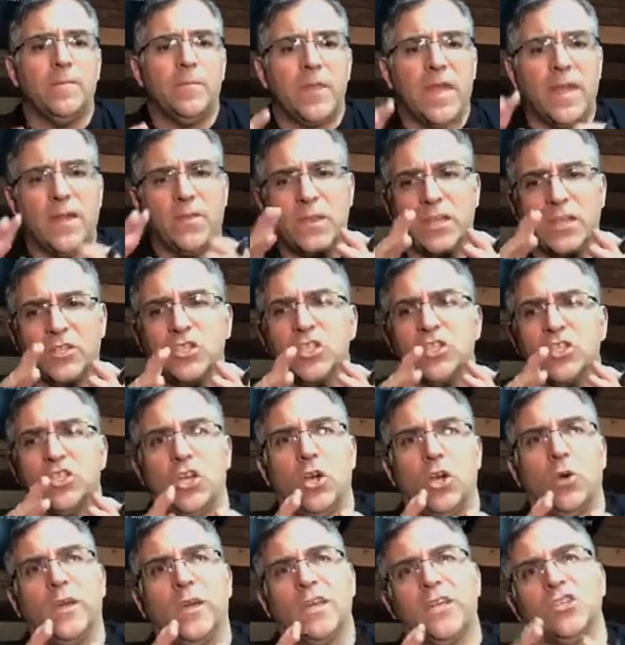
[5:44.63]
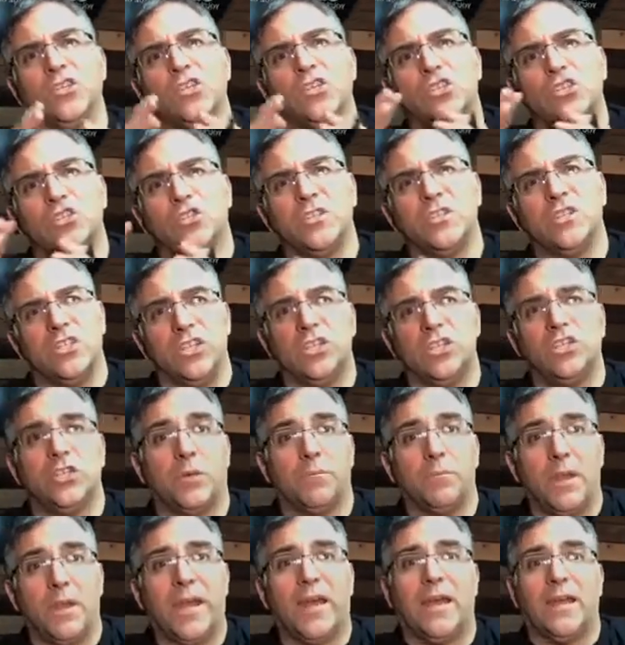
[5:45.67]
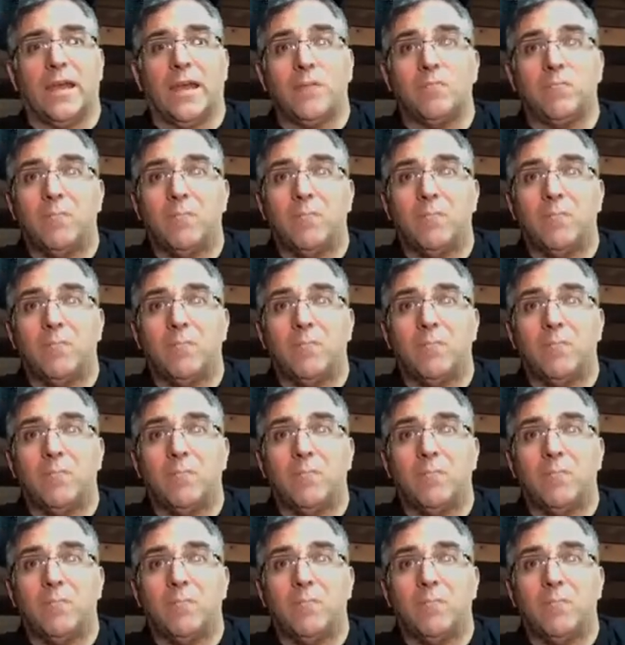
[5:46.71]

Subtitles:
and then just going into strategic planning,